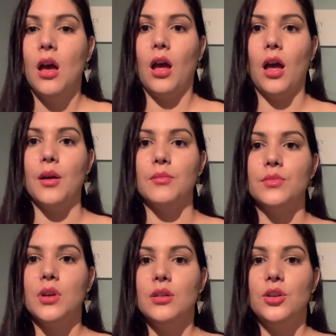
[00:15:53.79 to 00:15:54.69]
um,
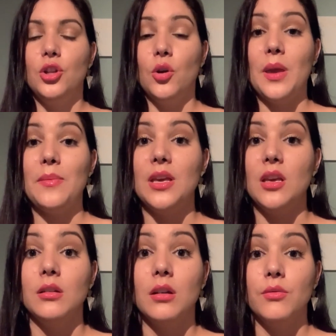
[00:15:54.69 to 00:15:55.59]
you know,
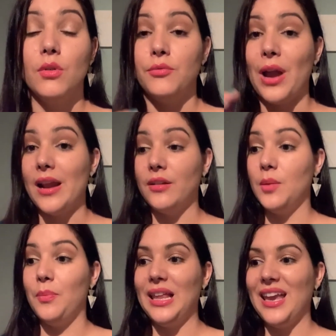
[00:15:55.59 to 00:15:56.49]
maybe write out the
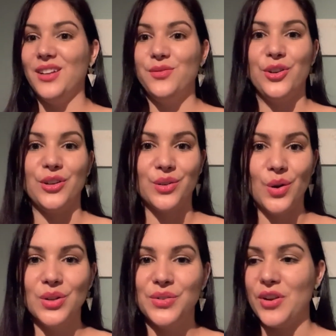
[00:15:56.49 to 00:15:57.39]
plan for your
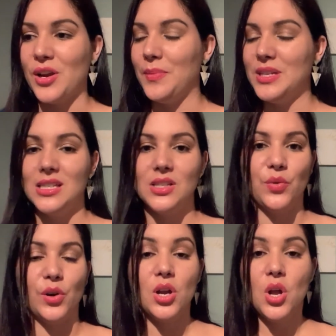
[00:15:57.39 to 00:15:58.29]
goals, for your business,
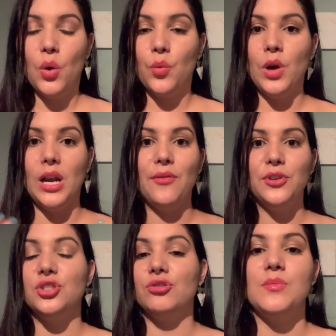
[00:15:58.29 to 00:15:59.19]
for
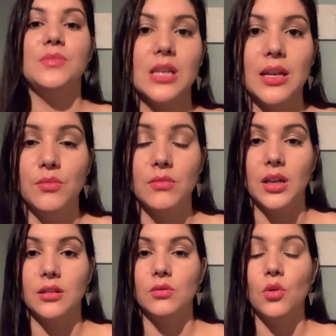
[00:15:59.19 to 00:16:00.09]
whatever dreams and,
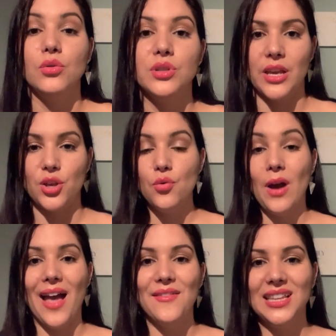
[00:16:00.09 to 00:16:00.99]
and goals that you
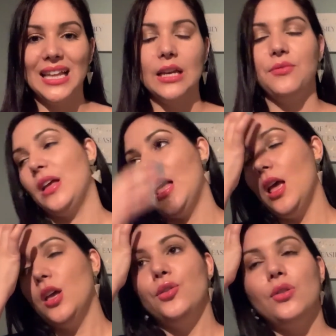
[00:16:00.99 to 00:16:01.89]
have in life.
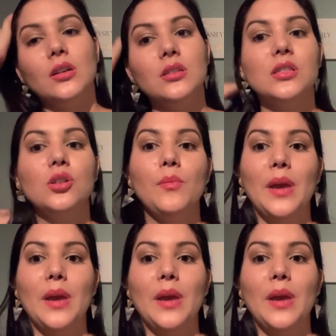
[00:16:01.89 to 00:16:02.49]
You can still